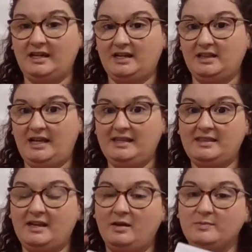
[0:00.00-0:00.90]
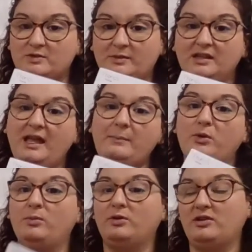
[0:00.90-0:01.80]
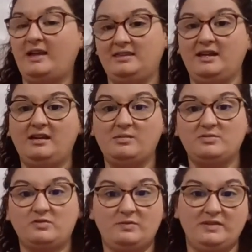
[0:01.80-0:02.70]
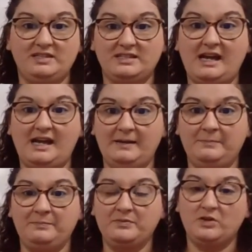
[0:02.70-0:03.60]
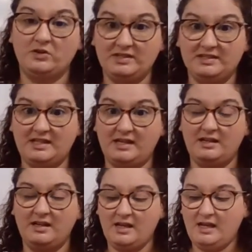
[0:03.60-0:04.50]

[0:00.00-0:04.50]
like light that comes from a light bulb or light that comes from the sky or the sun.